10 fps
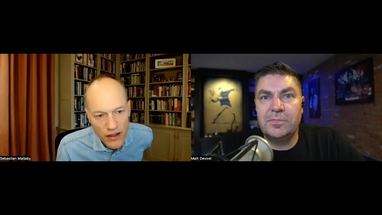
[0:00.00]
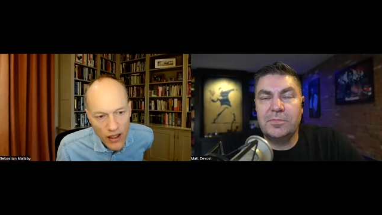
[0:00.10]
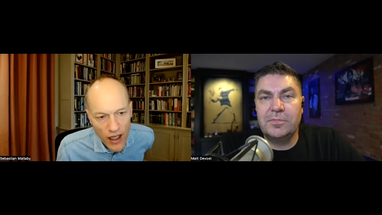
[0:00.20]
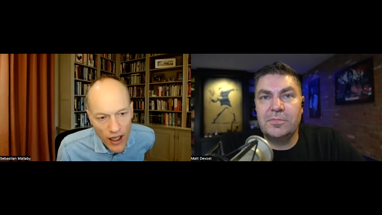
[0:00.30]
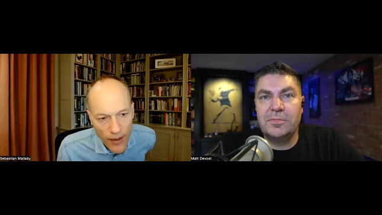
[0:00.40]

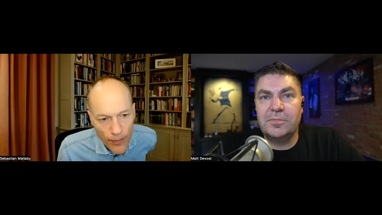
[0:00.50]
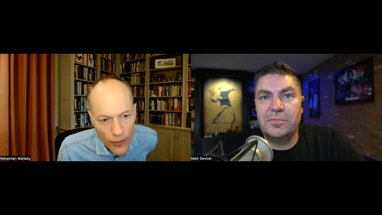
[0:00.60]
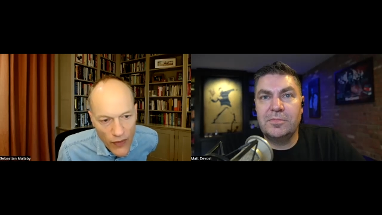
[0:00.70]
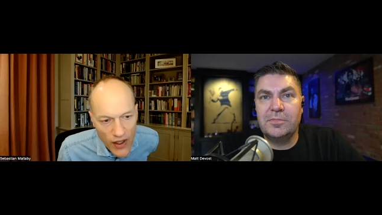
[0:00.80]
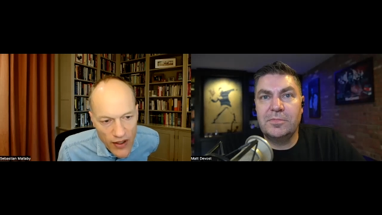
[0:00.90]
Speaker 1: um,
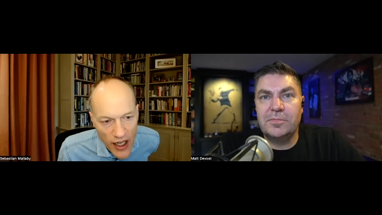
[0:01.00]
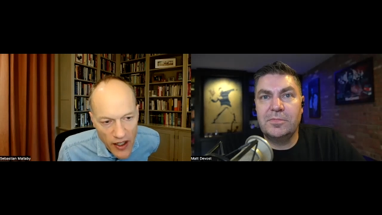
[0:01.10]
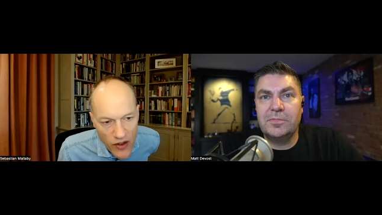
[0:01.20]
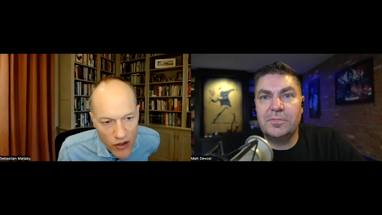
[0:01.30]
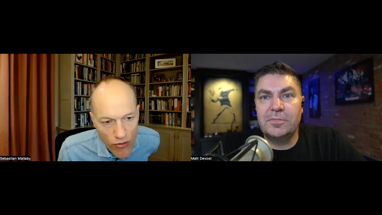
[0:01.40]
is
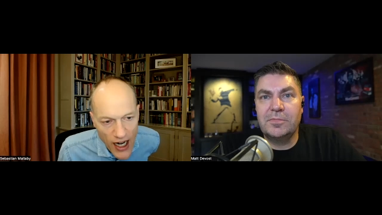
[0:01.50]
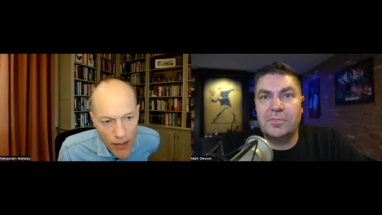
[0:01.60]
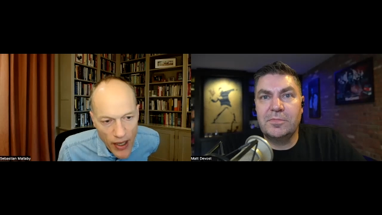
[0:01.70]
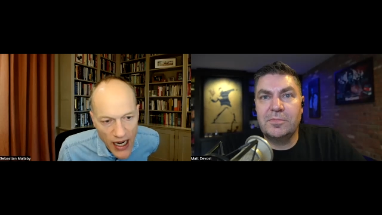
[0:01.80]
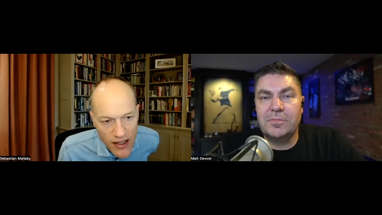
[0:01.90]
learning to
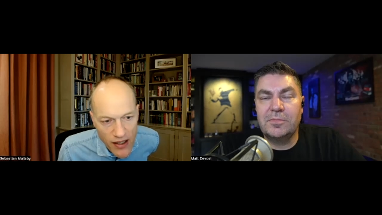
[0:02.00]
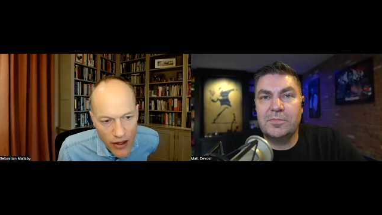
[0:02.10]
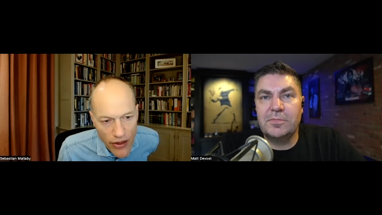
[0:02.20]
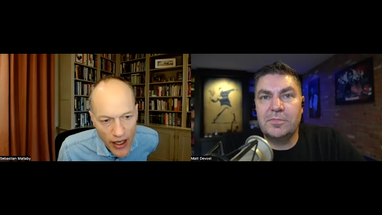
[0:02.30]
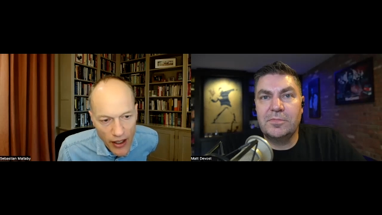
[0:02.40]
write, paint,
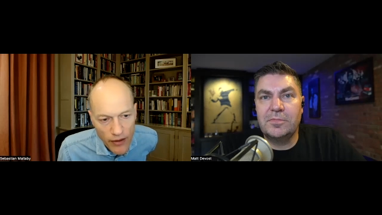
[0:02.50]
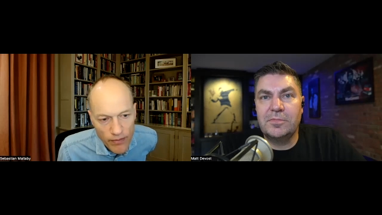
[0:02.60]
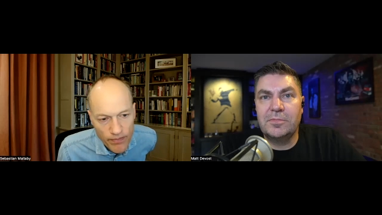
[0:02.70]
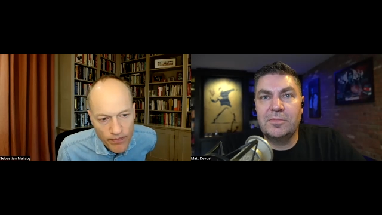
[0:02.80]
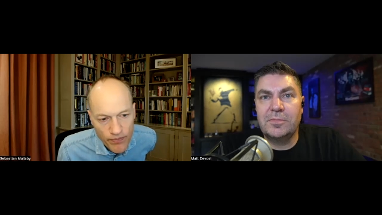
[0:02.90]
and think.
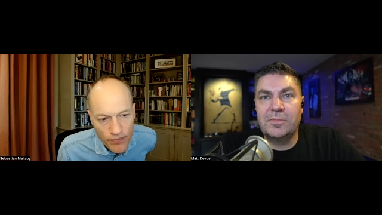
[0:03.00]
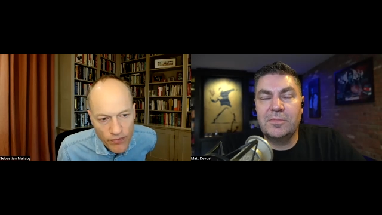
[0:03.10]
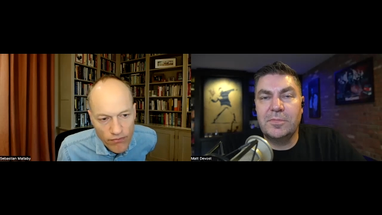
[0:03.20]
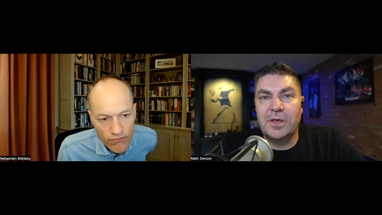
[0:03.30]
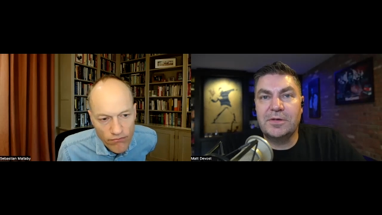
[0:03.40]

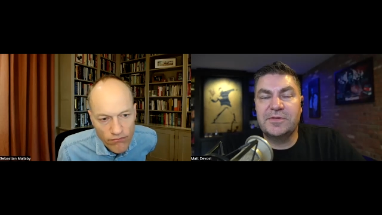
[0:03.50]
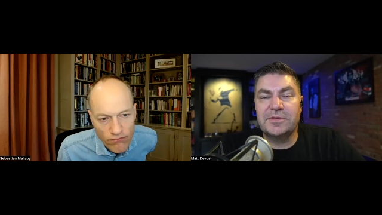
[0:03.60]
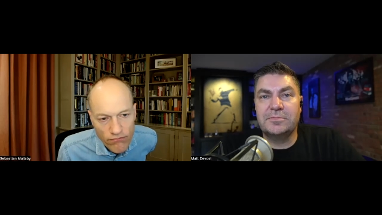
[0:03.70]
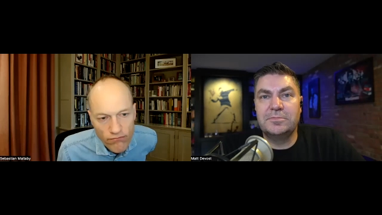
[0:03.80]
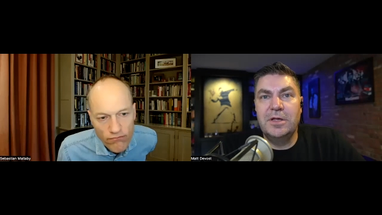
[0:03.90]

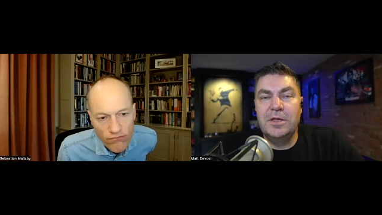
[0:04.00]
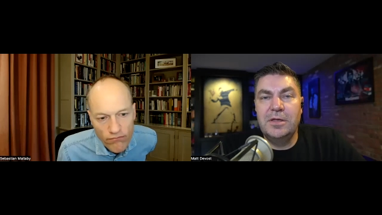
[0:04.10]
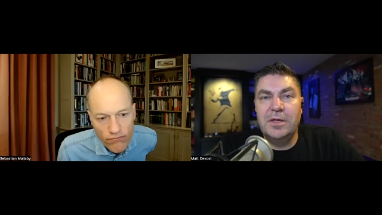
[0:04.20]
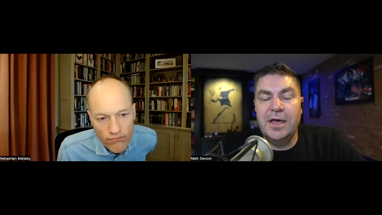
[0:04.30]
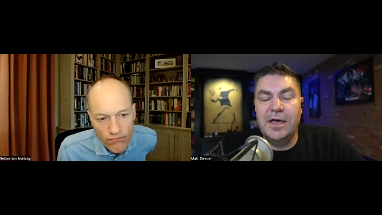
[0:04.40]
Speaker 2: Excellent.
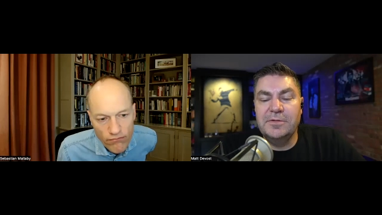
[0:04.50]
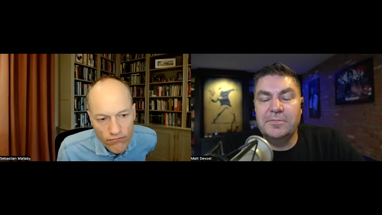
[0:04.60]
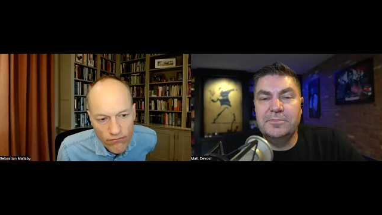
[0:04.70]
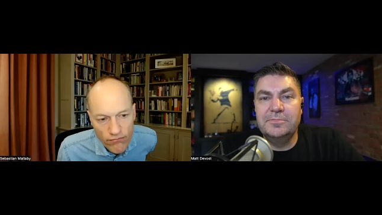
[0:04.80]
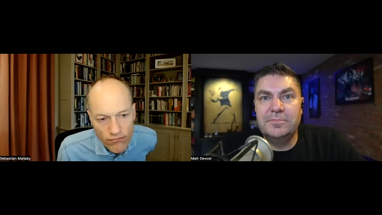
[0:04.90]

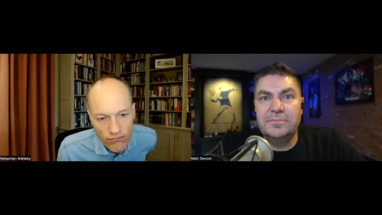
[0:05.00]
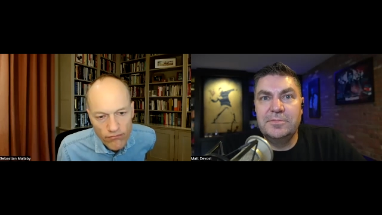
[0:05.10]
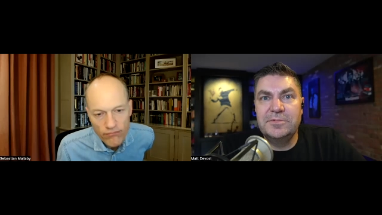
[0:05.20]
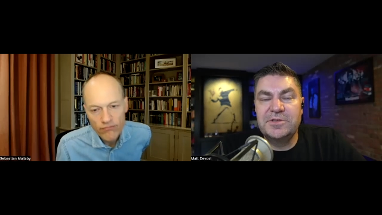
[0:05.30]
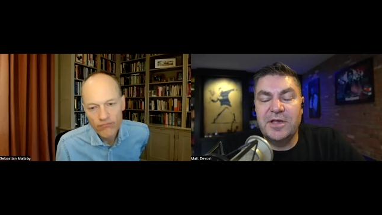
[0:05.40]
Um,
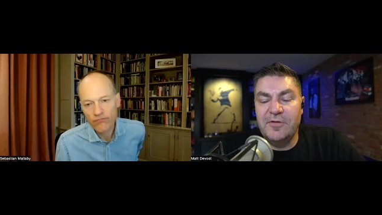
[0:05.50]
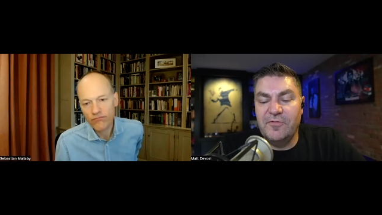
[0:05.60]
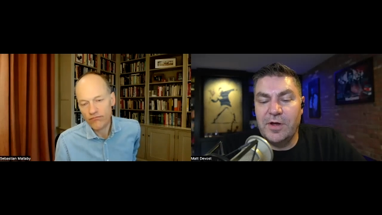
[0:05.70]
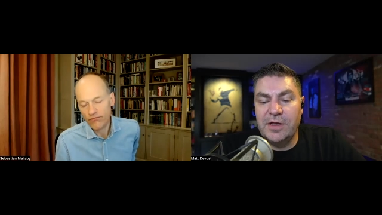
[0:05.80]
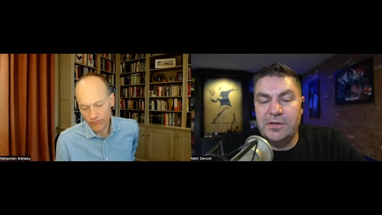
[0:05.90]
so
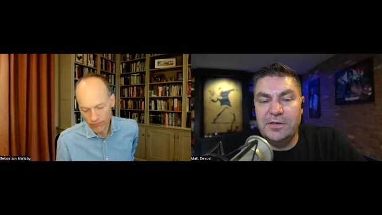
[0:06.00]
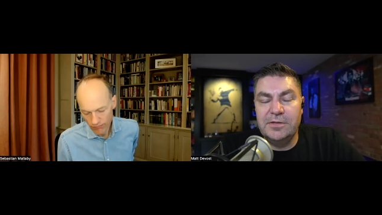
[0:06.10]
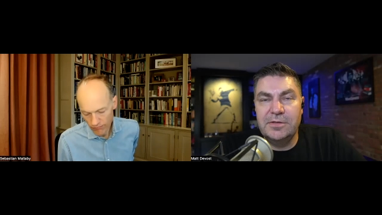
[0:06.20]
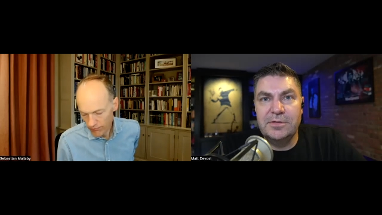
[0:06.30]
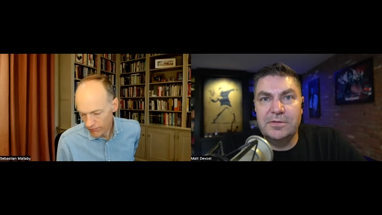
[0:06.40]
I've read
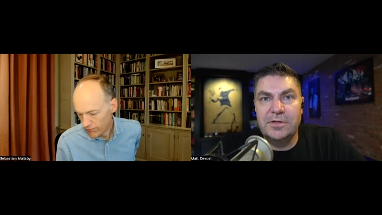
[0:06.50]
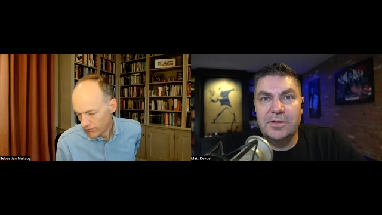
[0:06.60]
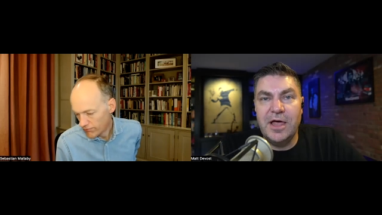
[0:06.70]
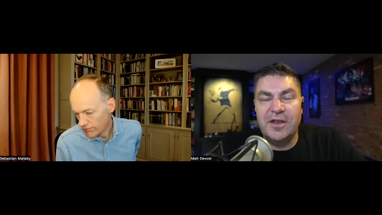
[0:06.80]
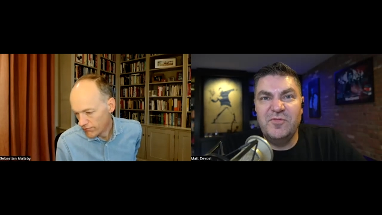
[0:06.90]
a
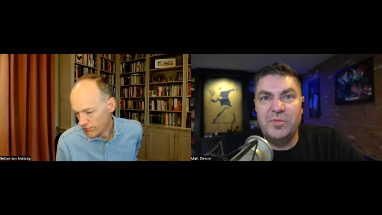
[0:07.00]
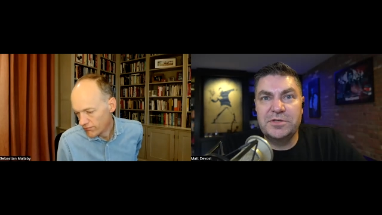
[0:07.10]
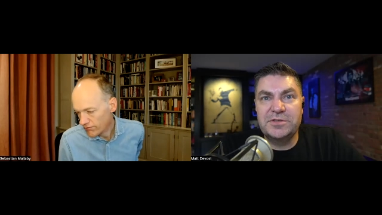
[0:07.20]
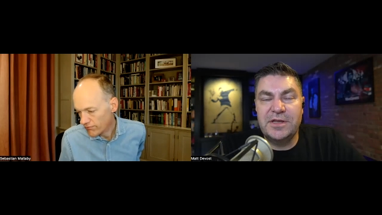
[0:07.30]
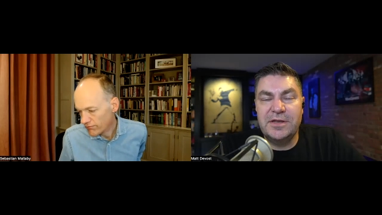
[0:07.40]
lot of
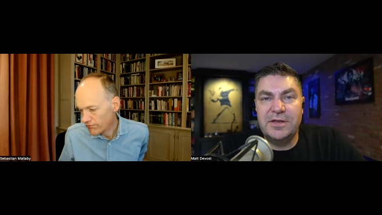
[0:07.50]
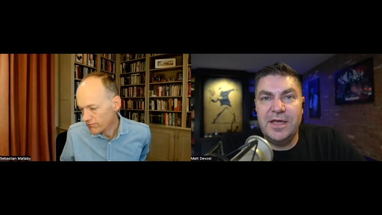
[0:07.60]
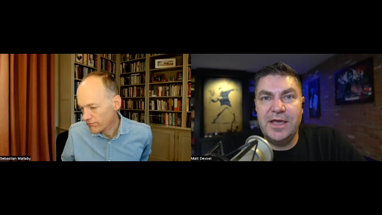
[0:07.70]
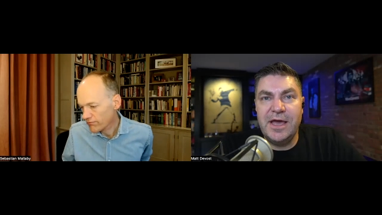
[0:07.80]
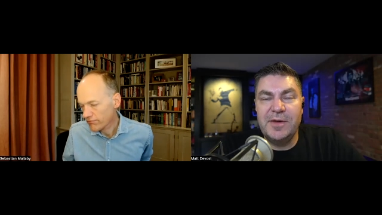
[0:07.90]
books on
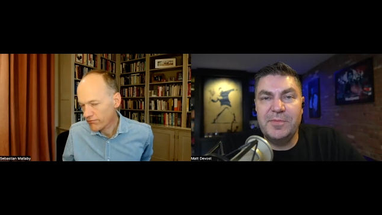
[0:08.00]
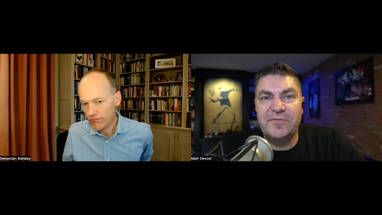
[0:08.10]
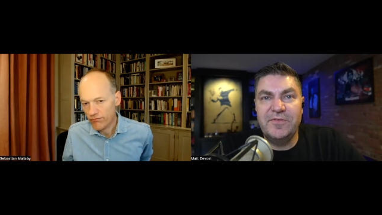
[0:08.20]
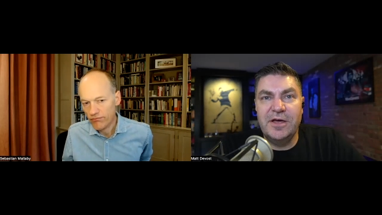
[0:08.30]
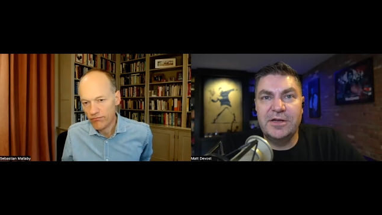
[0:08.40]
A I, but
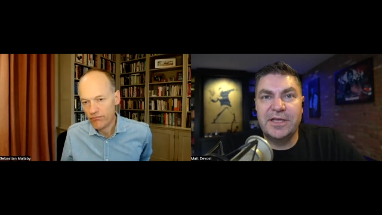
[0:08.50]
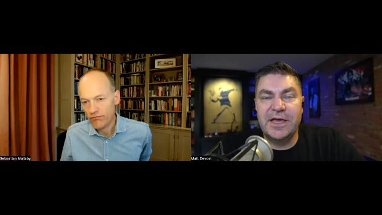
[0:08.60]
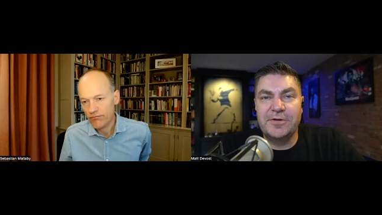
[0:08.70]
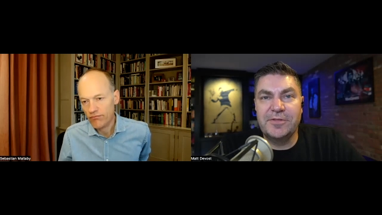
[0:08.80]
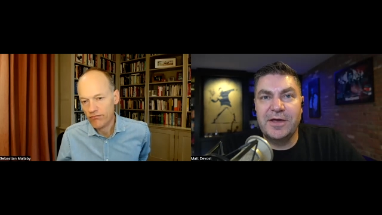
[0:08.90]
I've not
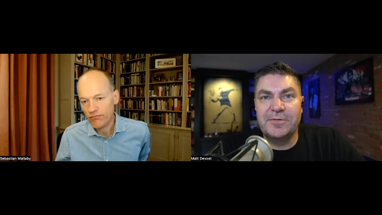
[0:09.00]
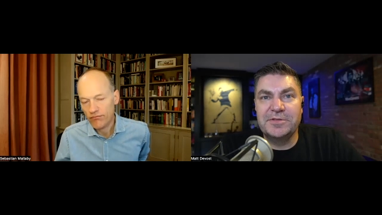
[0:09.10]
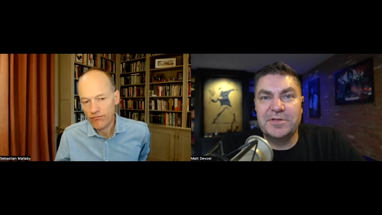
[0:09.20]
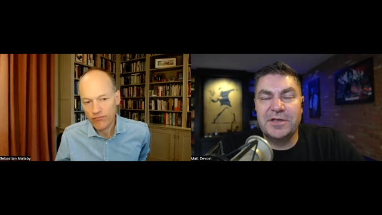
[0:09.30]
encountered that one. So